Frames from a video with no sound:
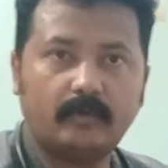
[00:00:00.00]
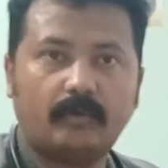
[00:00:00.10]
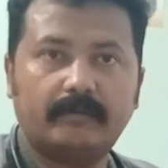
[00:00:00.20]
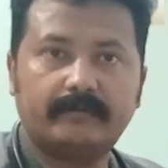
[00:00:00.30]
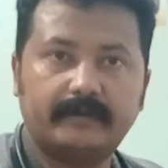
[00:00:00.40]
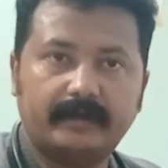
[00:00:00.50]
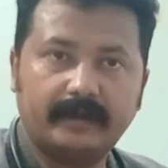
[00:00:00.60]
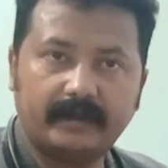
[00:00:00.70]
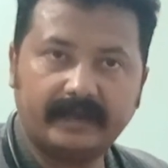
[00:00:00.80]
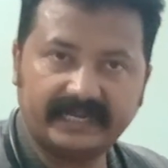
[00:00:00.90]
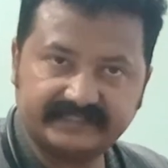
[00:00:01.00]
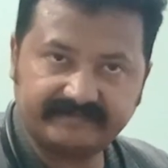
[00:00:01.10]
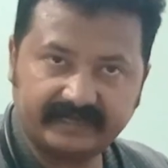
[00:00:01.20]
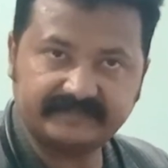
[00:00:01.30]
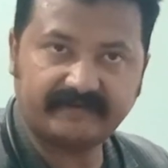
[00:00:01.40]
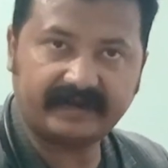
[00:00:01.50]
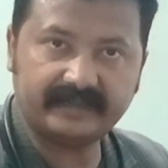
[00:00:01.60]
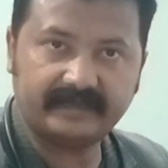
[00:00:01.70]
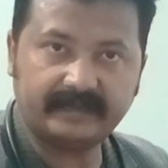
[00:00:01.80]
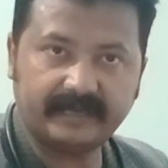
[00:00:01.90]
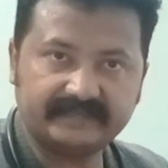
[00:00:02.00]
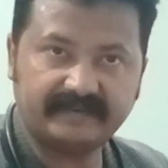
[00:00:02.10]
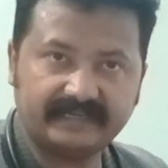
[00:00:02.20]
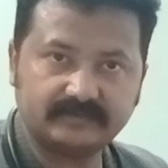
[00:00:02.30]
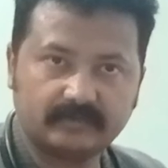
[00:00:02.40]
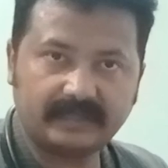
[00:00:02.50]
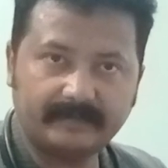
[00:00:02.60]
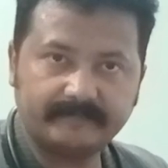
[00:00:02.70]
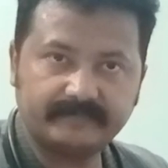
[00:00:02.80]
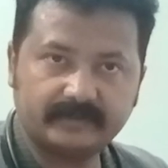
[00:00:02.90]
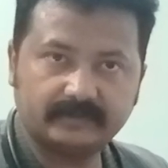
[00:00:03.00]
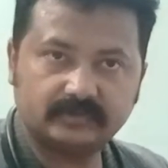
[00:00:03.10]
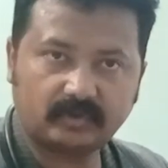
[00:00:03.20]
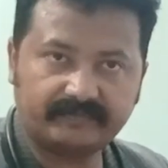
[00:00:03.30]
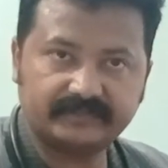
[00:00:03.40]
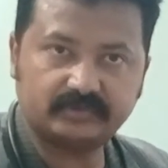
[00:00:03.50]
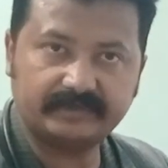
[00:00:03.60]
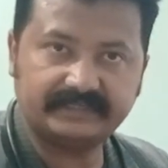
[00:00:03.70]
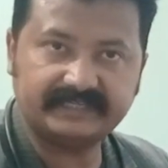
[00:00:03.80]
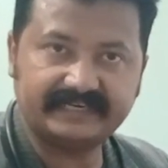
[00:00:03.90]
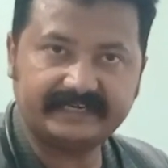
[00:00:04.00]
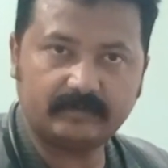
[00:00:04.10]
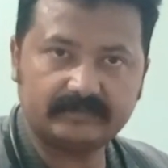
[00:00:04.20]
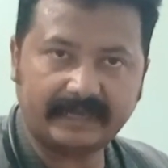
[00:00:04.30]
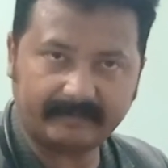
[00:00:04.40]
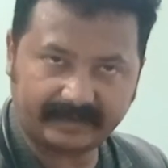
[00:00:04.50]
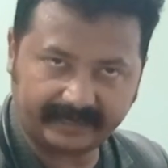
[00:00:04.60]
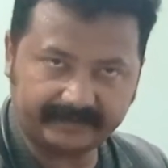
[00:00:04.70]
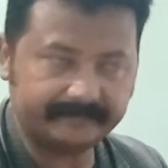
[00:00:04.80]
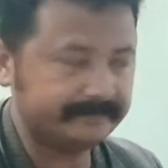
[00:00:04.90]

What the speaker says: on as well as on the soft tissue integrity on the MRI.